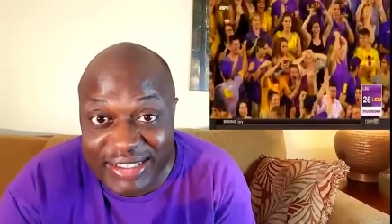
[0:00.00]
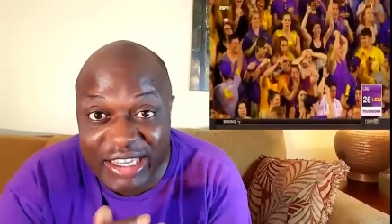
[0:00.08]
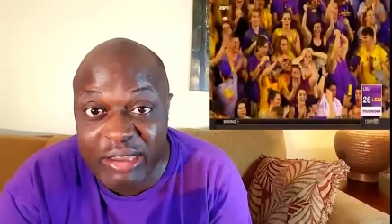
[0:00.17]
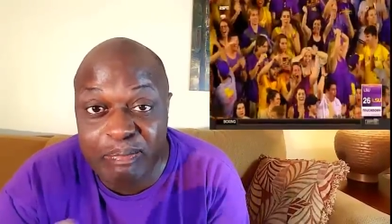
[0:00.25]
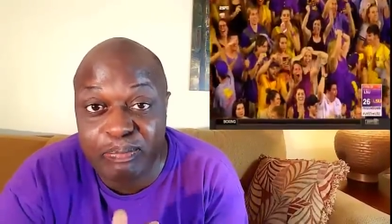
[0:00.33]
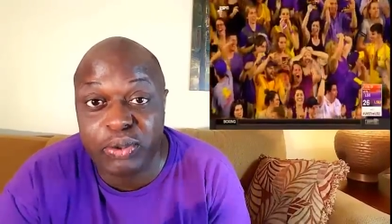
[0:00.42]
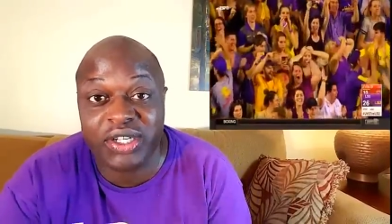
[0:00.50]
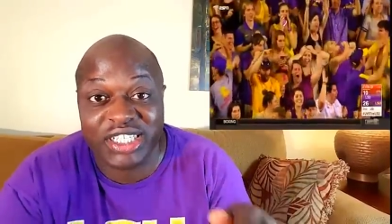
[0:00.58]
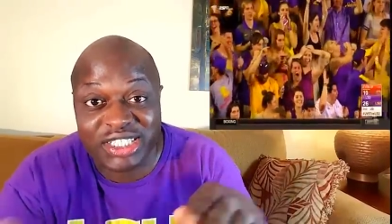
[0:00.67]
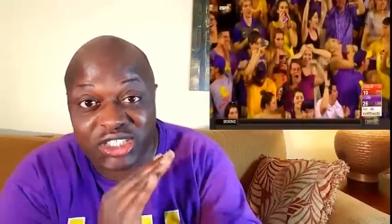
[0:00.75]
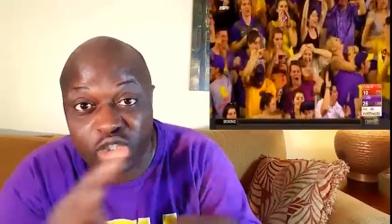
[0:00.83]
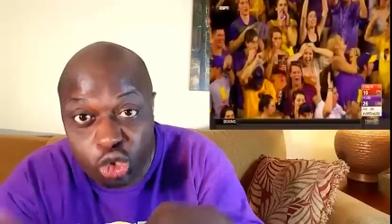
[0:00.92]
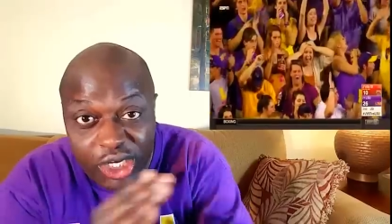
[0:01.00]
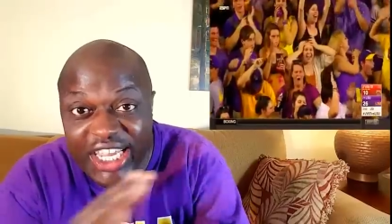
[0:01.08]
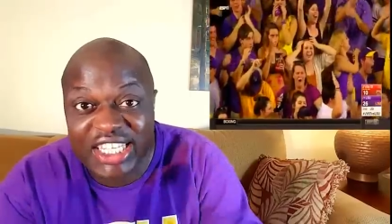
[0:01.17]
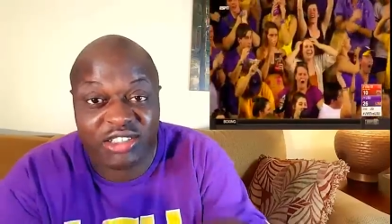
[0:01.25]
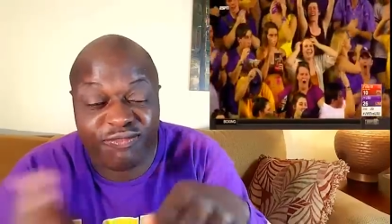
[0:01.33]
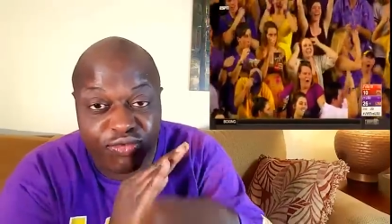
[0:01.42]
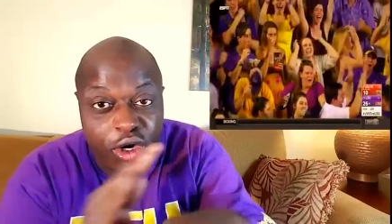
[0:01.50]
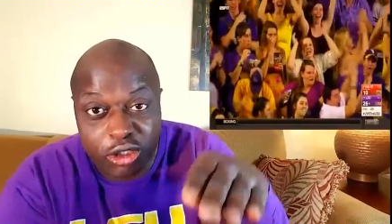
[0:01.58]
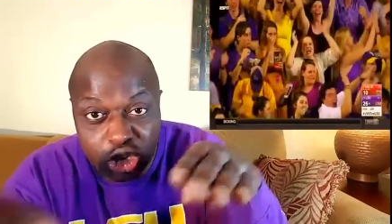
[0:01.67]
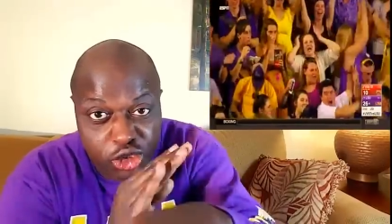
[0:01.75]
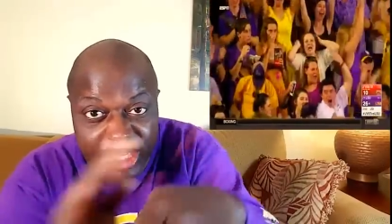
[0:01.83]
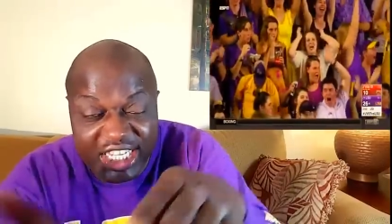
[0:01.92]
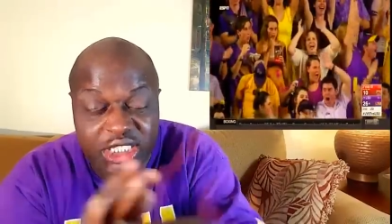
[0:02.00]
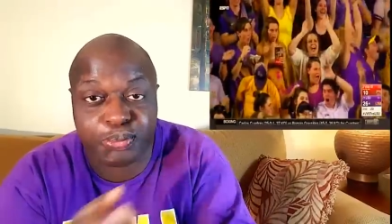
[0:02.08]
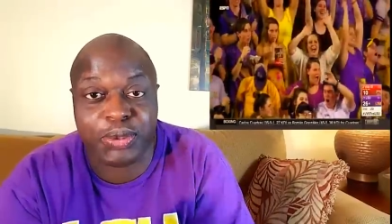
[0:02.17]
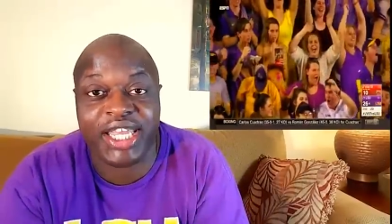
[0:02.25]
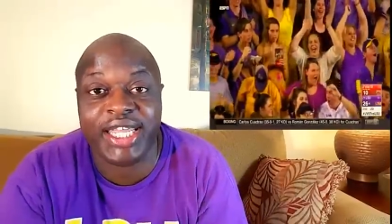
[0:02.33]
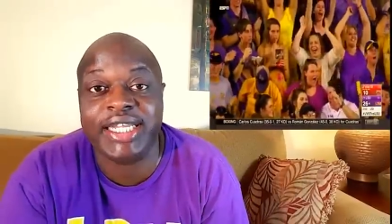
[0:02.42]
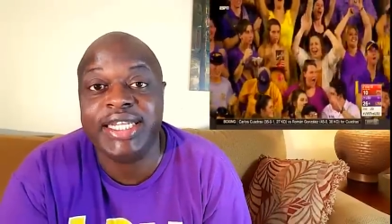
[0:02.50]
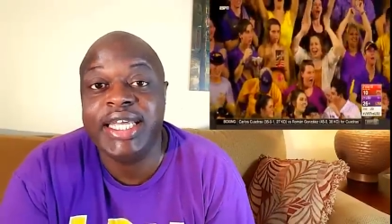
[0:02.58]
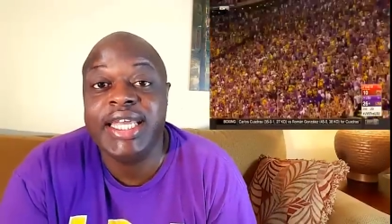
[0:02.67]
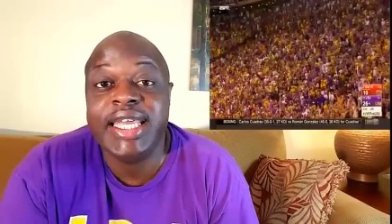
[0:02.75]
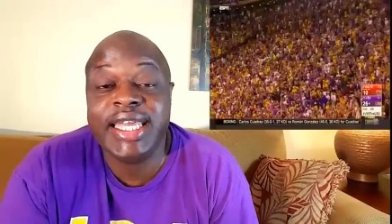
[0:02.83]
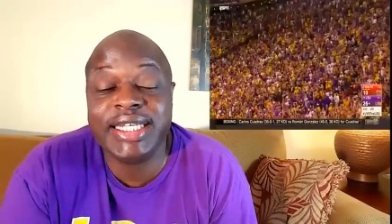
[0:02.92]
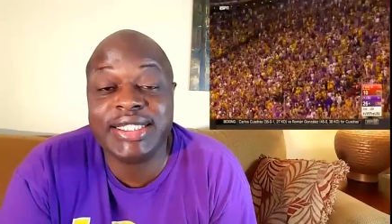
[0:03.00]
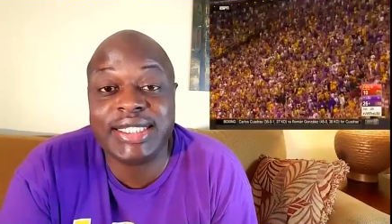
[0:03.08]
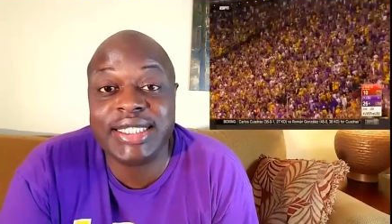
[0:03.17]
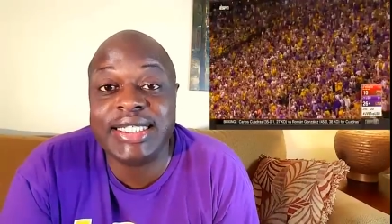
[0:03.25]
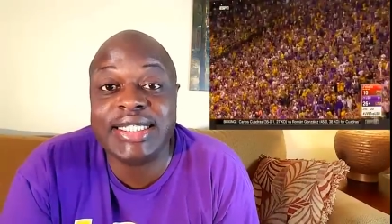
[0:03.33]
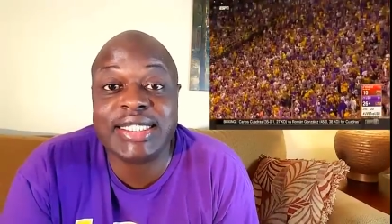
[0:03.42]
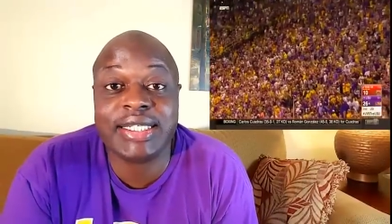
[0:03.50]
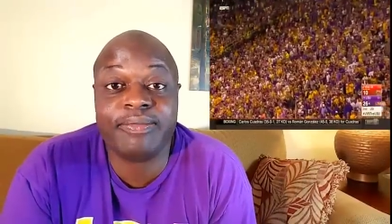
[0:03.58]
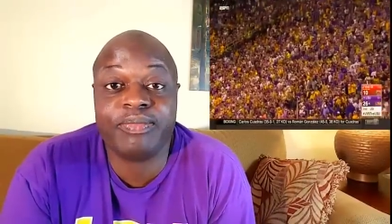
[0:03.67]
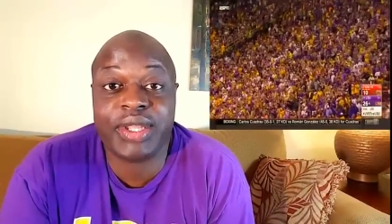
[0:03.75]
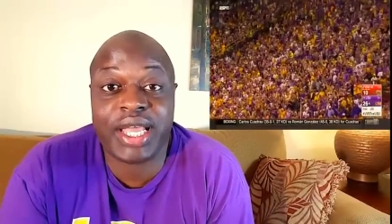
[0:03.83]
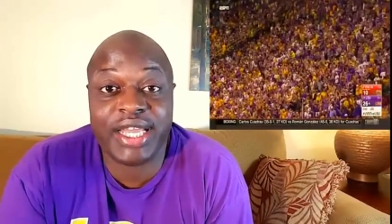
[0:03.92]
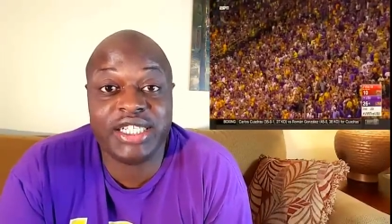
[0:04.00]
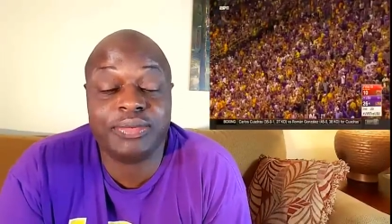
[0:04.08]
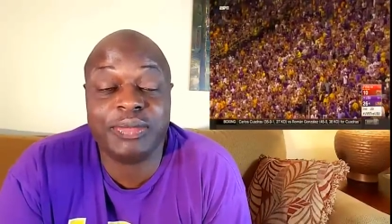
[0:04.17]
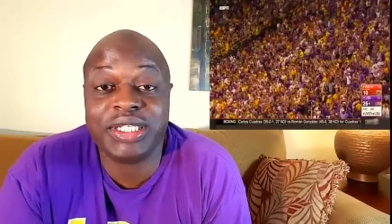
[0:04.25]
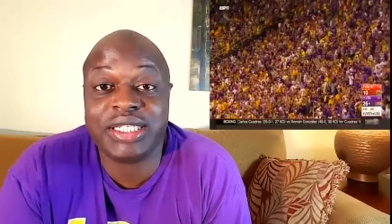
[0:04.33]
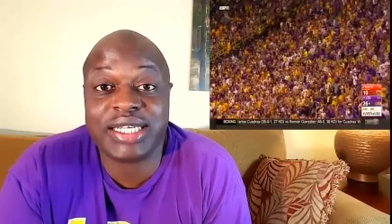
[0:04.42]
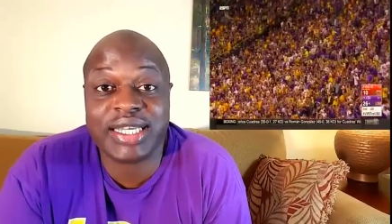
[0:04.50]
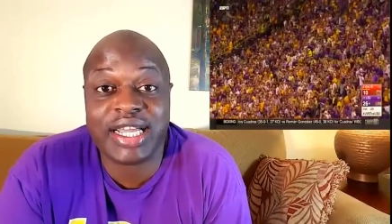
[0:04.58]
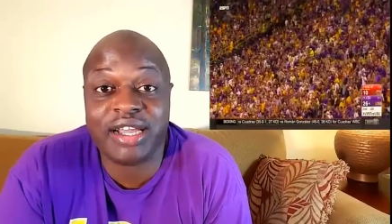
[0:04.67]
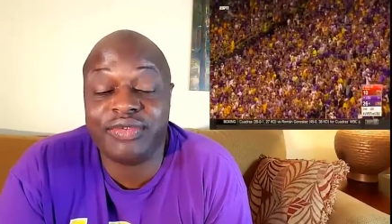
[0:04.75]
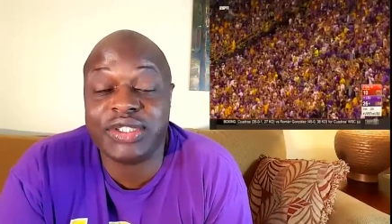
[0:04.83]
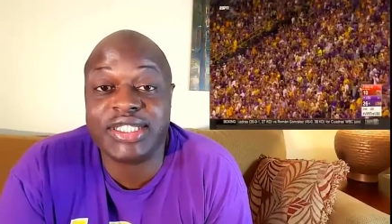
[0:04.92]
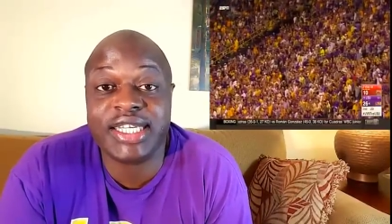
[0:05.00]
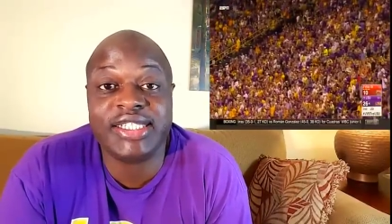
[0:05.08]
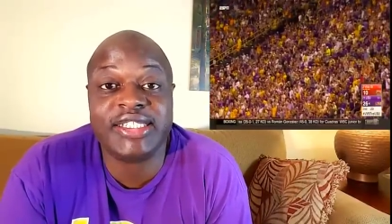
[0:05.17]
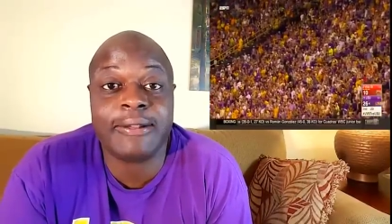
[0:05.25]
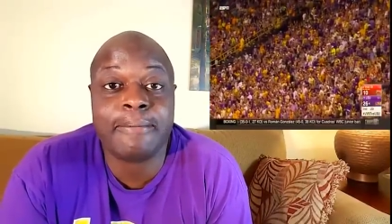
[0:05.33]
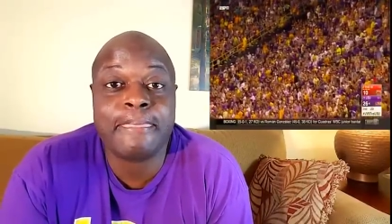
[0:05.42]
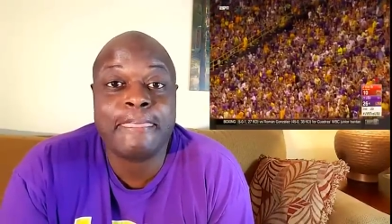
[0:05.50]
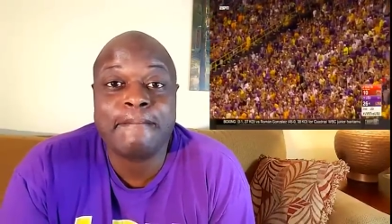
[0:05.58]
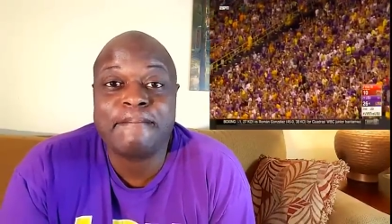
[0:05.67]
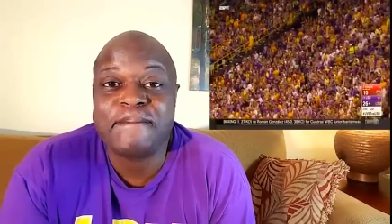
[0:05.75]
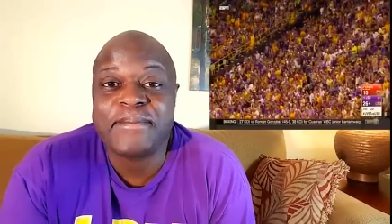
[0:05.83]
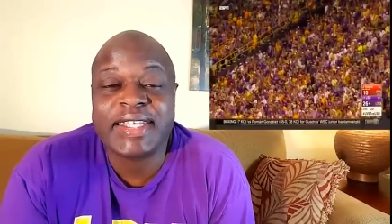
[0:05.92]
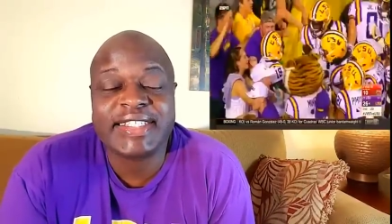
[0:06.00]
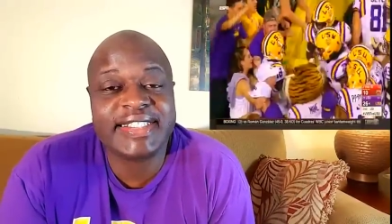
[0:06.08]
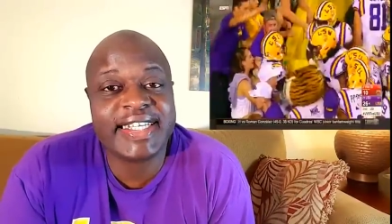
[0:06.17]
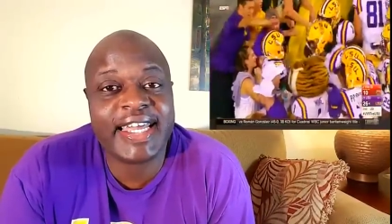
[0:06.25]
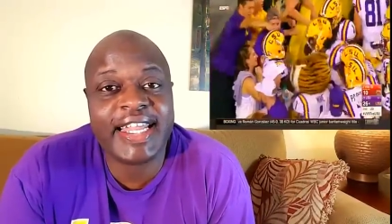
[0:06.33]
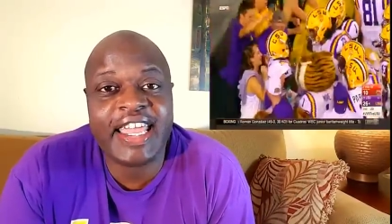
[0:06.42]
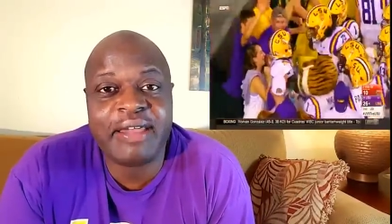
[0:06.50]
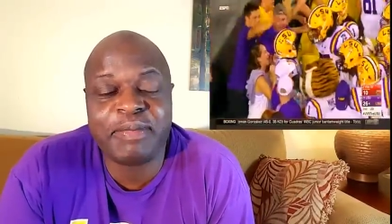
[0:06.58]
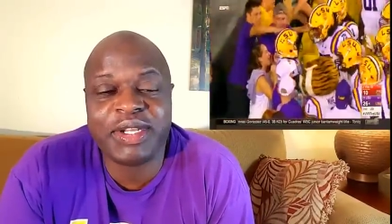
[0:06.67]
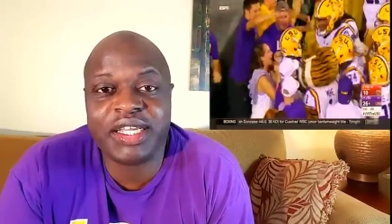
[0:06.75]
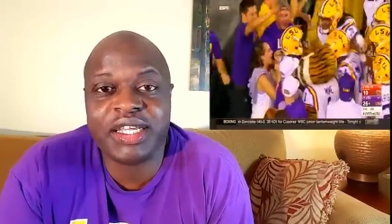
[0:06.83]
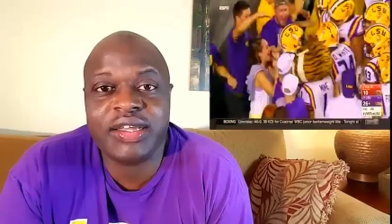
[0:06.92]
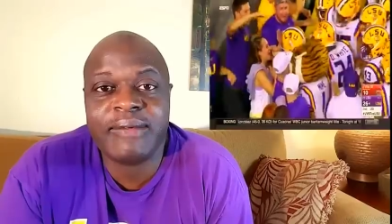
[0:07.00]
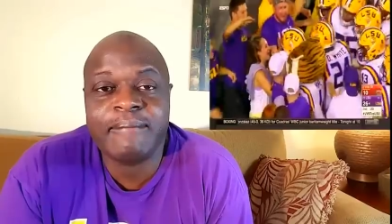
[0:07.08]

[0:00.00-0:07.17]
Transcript: inputted, transferred, transplanted into this Heisman conversation. It's not happening.